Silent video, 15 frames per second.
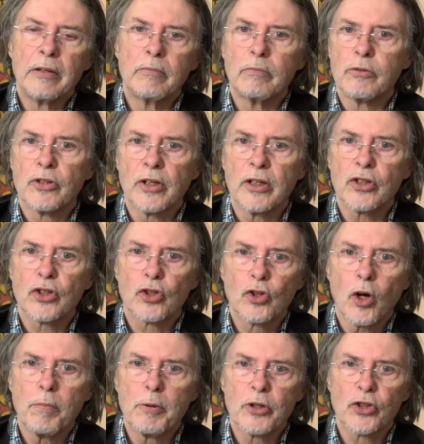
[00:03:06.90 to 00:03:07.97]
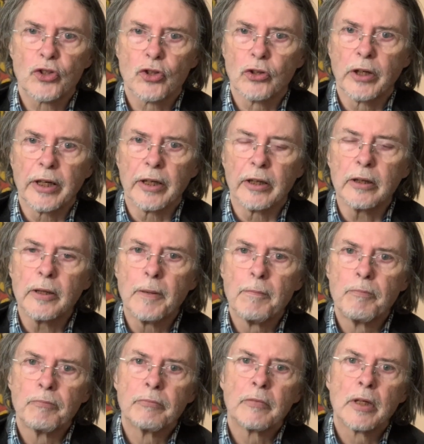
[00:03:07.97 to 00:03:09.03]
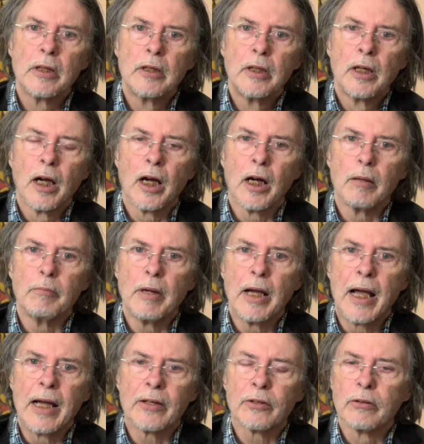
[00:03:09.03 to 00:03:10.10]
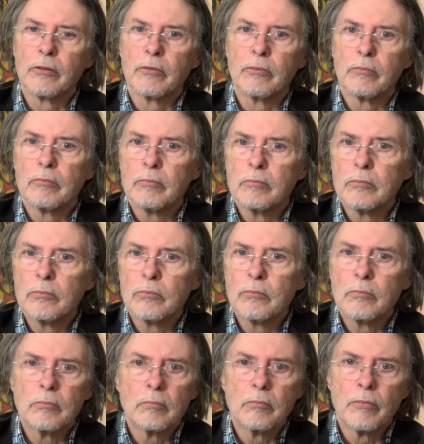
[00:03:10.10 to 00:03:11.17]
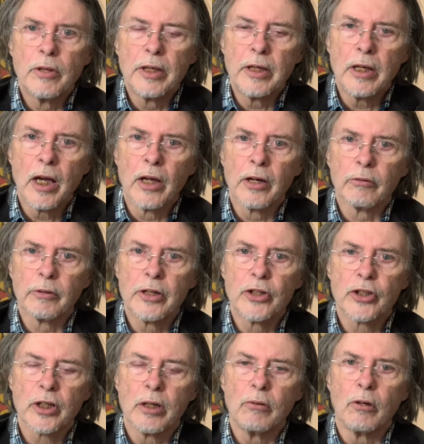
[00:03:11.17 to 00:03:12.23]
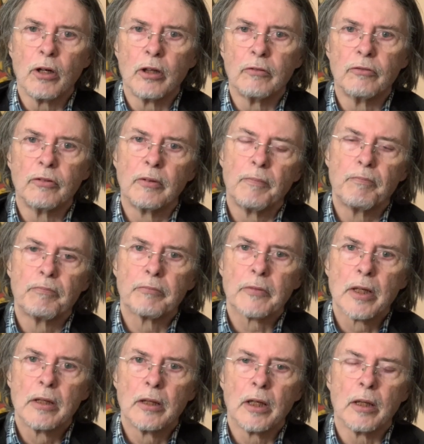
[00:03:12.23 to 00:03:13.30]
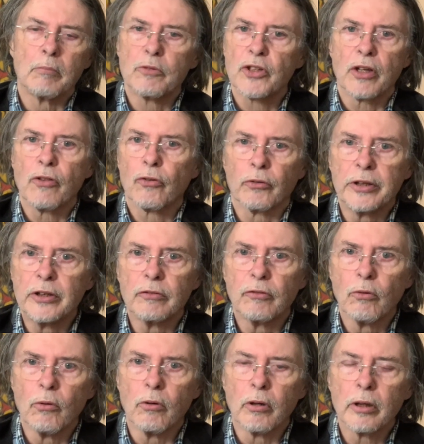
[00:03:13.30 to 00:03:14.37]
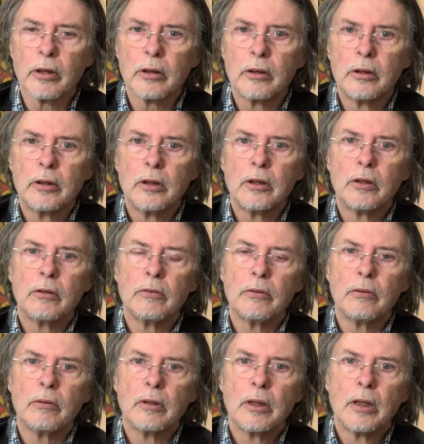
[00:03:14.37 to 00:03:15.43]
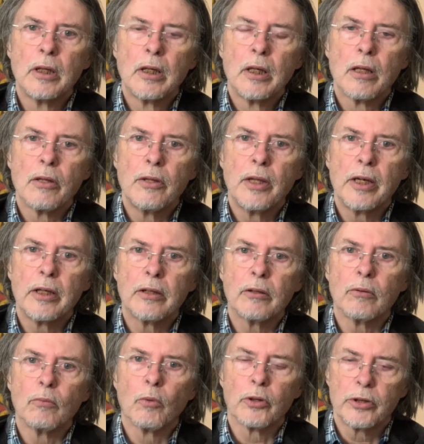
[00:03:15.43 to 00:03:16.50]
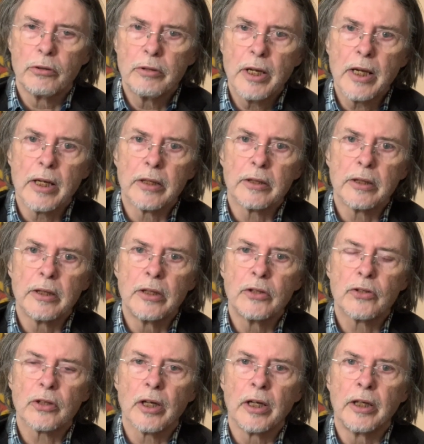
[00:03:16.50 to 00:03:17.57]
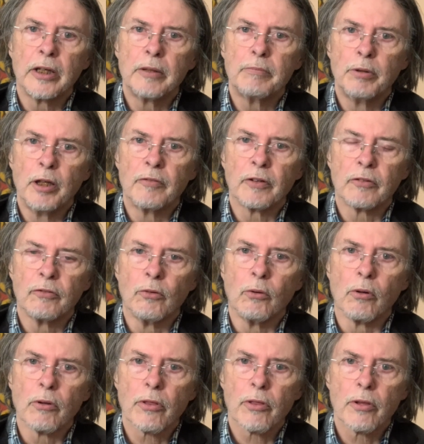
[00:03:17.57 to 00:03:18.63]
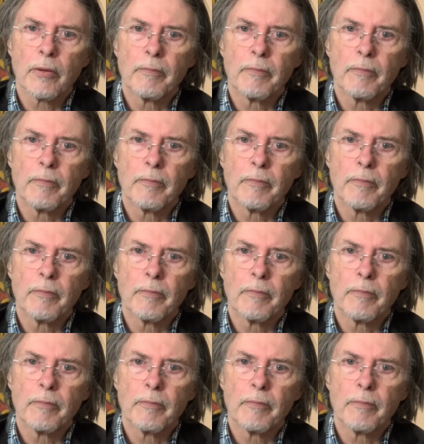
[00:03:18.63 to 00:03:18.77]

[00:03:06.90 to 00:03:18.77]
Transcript: say stop a string at a ratio of say 3 to 4, then what you get is a perfect fourth.